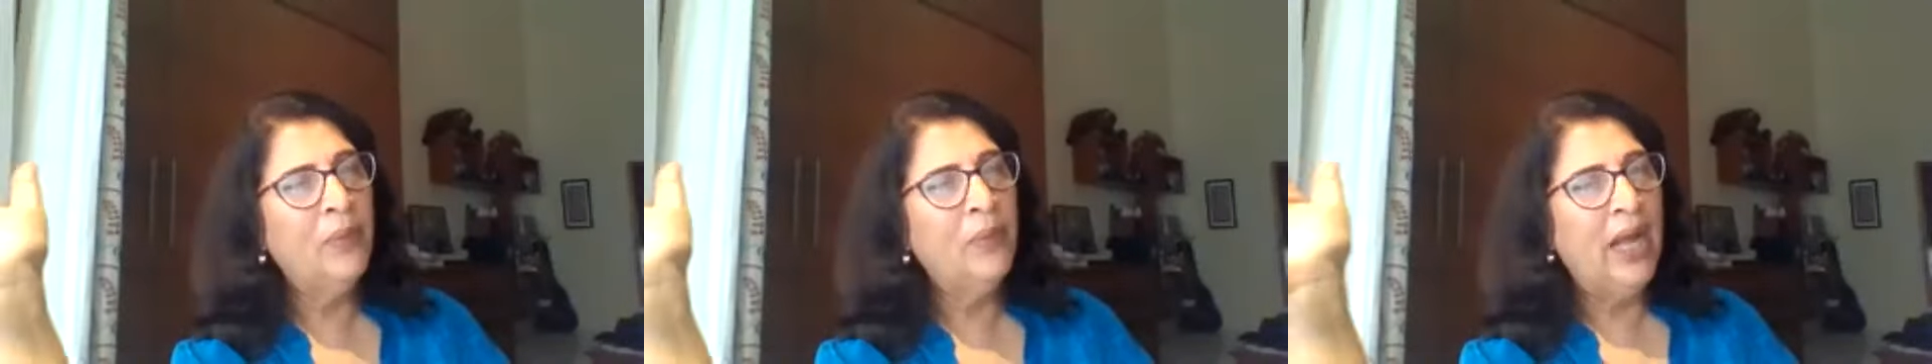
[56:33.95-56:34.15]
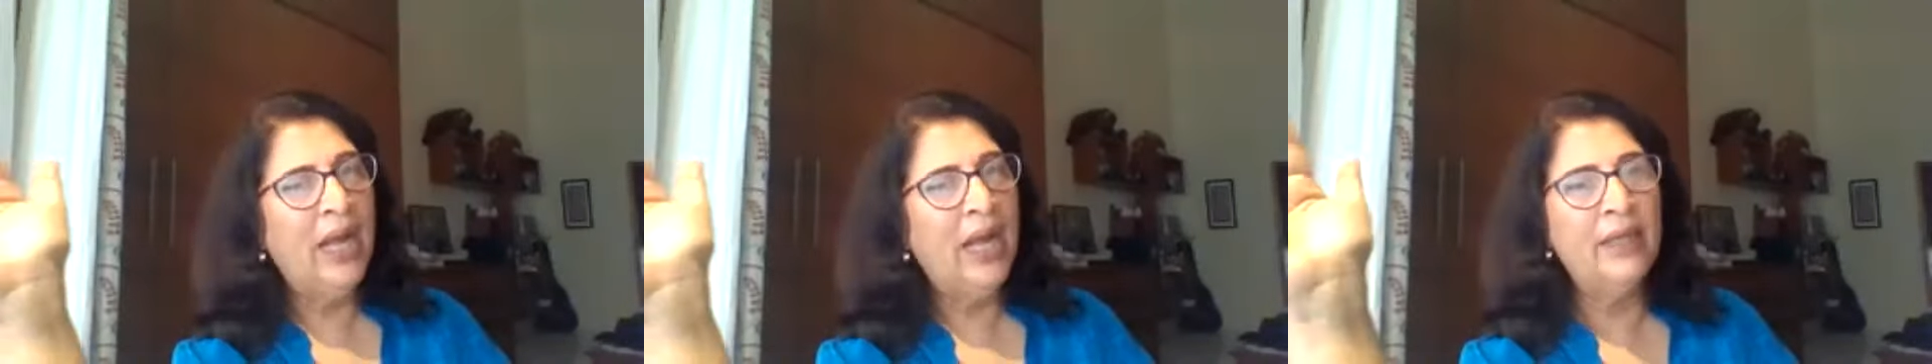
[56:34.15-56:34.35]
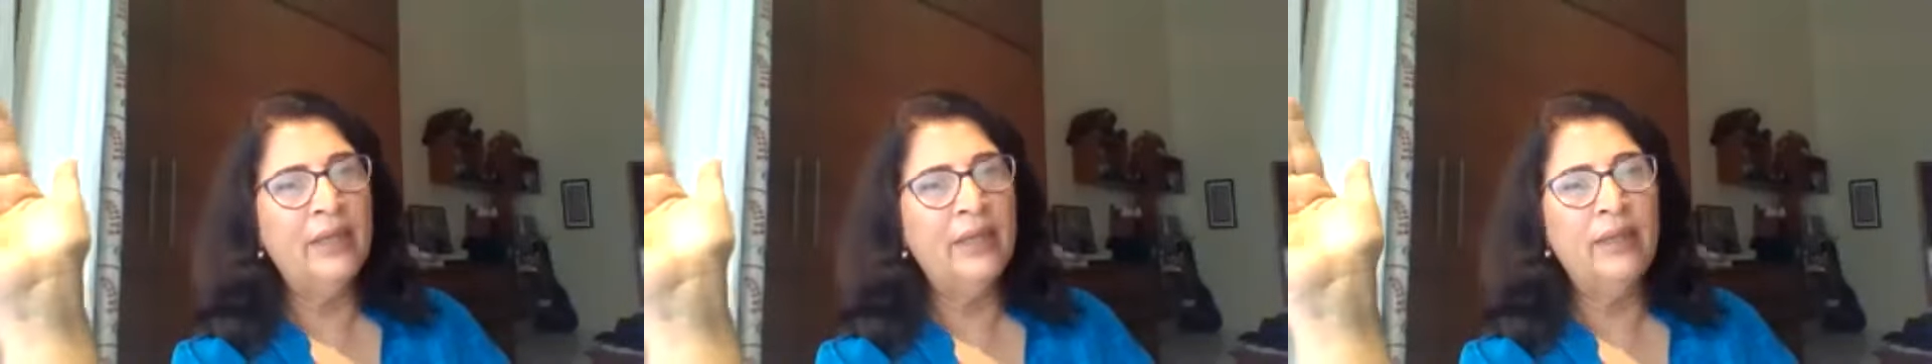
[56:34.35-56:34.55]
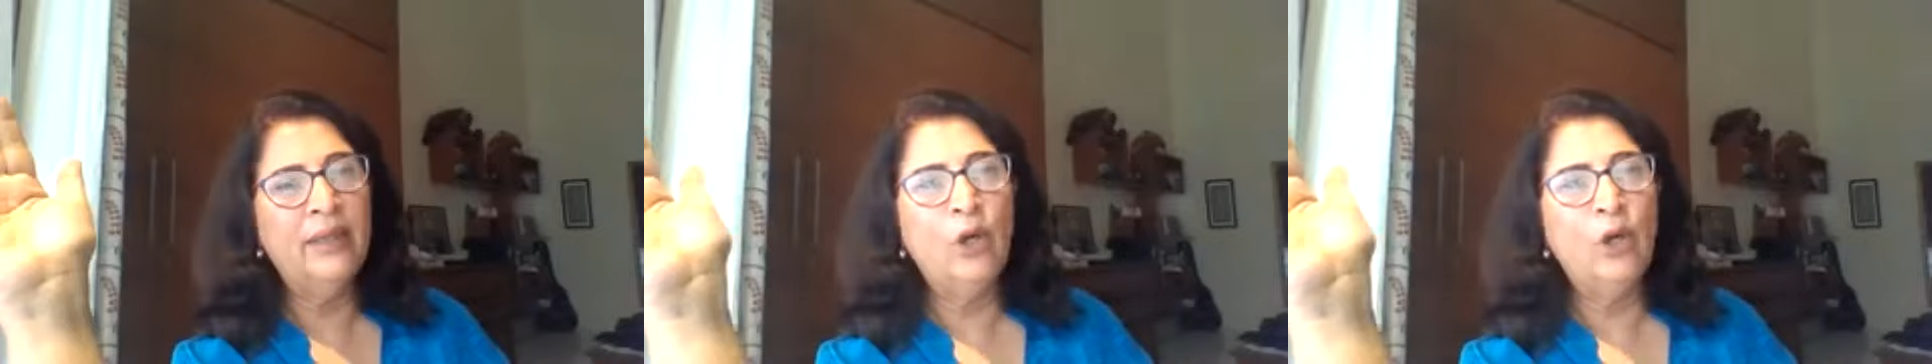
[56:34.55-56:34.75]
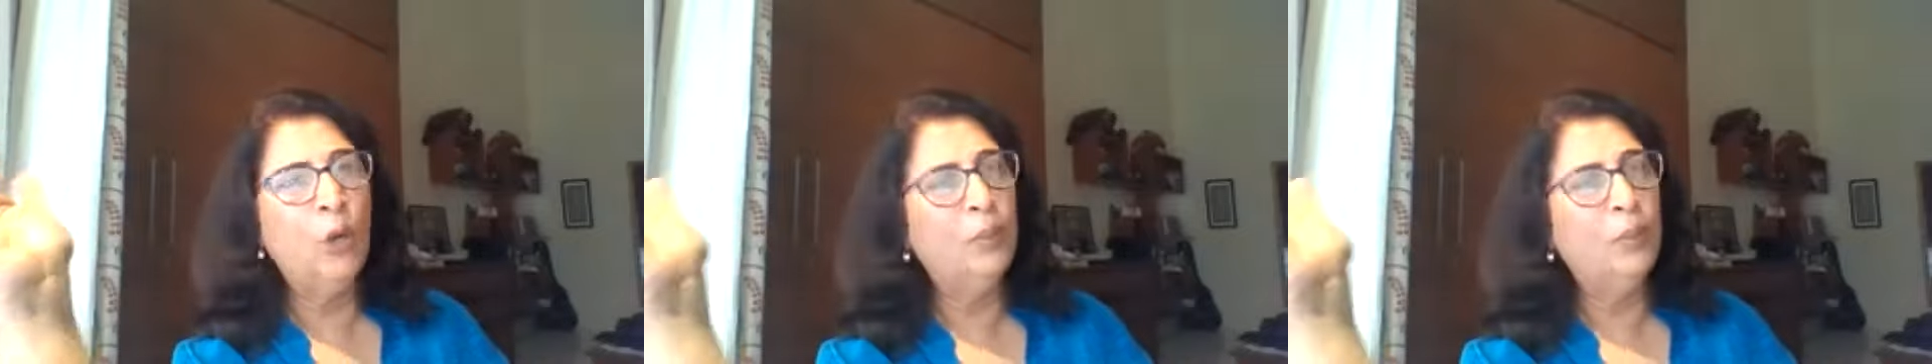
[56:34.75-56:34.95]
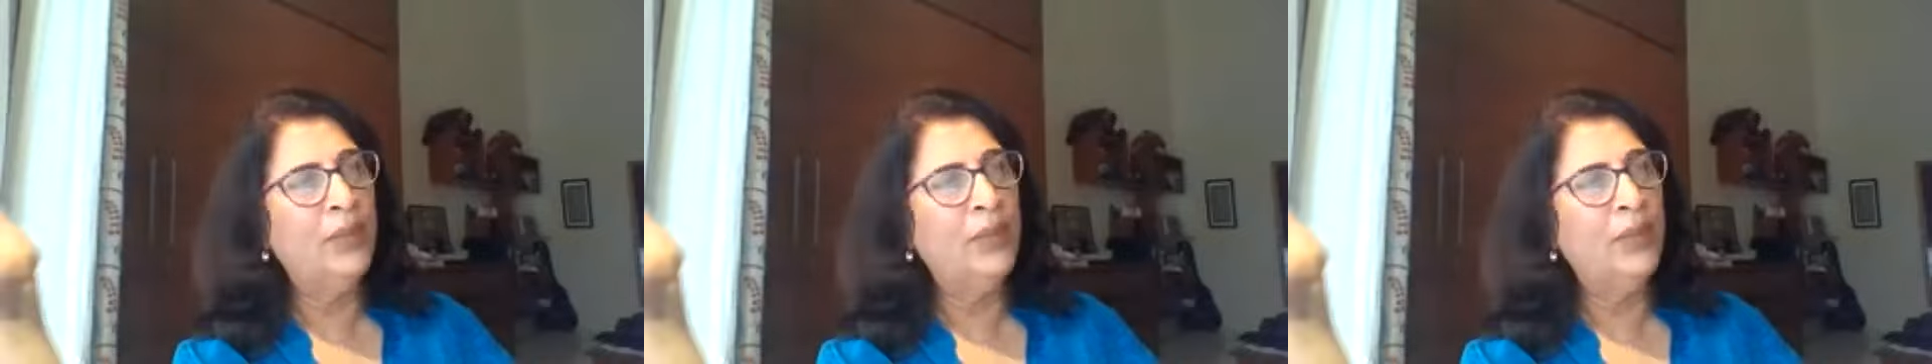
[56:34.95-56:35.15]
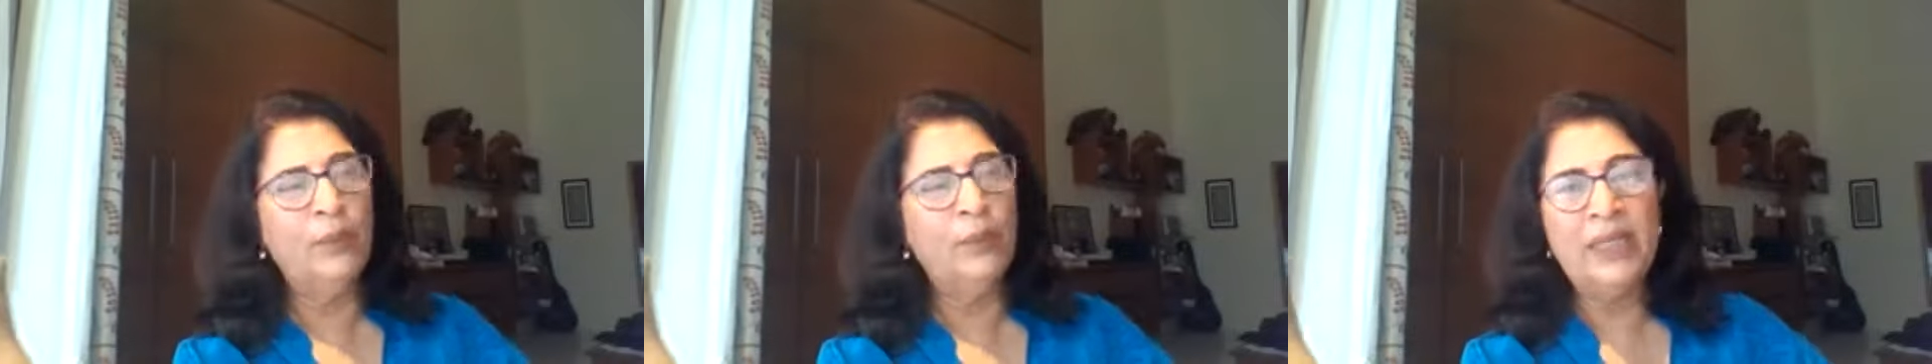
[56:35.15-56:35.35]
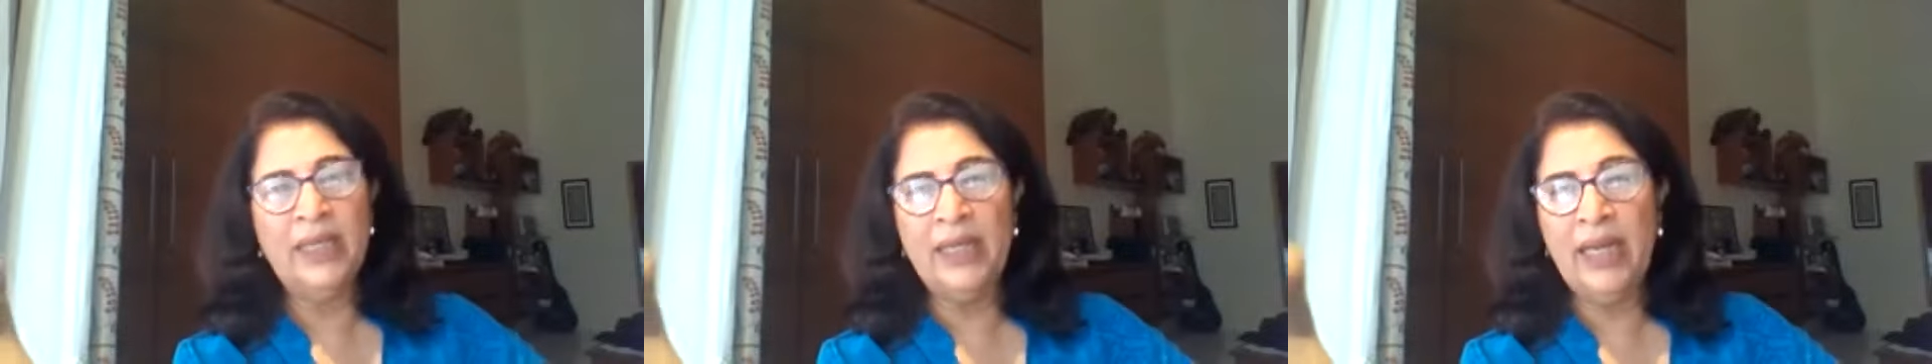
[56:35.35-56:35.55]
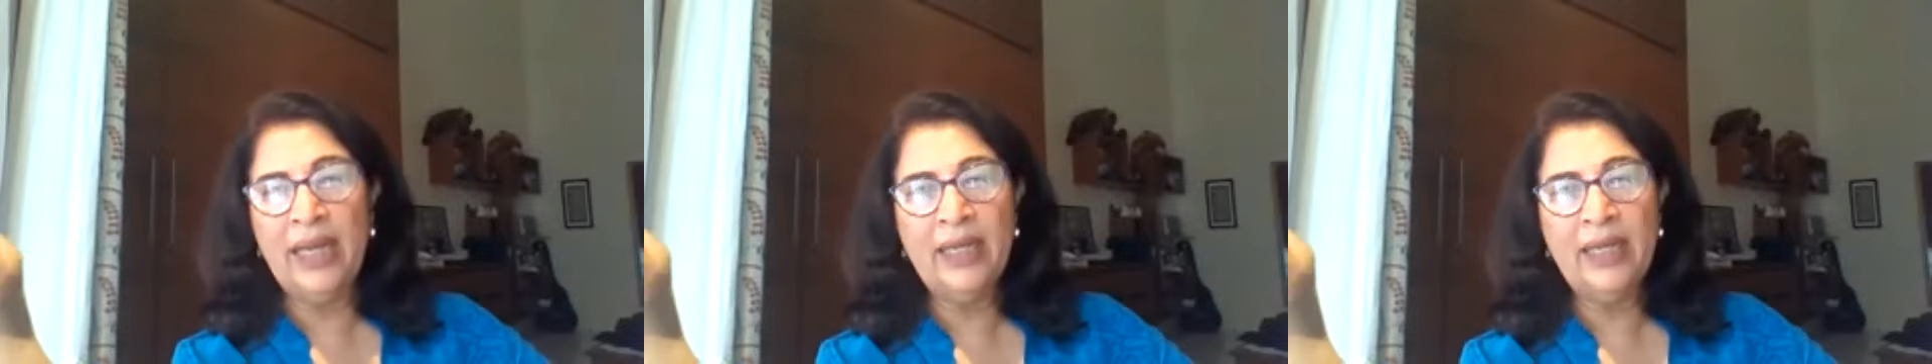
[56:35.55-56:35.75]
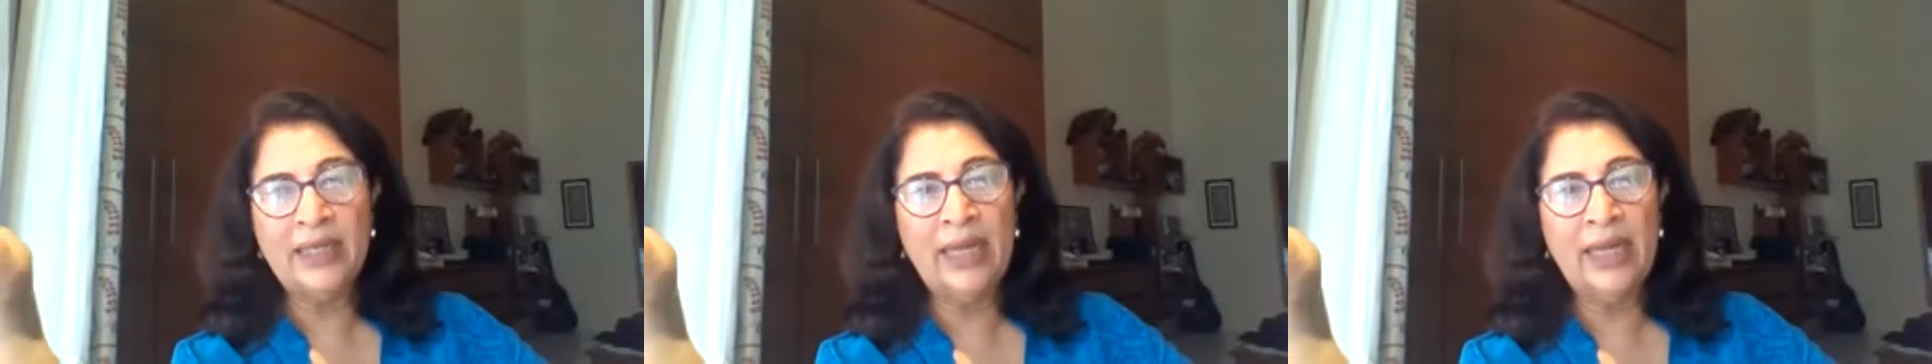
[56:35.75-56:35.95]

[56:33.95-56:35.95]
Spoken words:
and hope that we connect.